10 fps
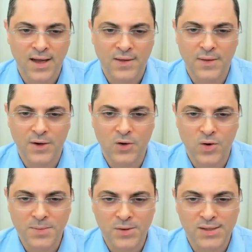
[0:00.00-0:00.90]
that the
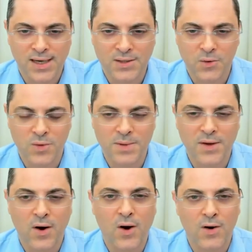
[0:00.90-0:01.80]
crypto sector would be the
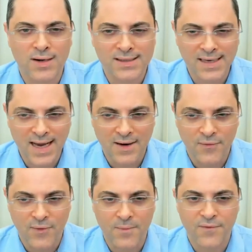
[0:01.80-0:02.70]
hardest
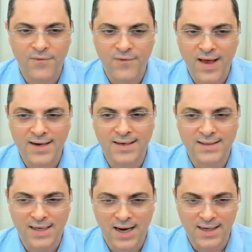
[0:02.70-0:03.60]
hit from Fed
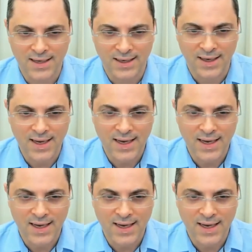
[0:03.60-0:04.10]
tightening,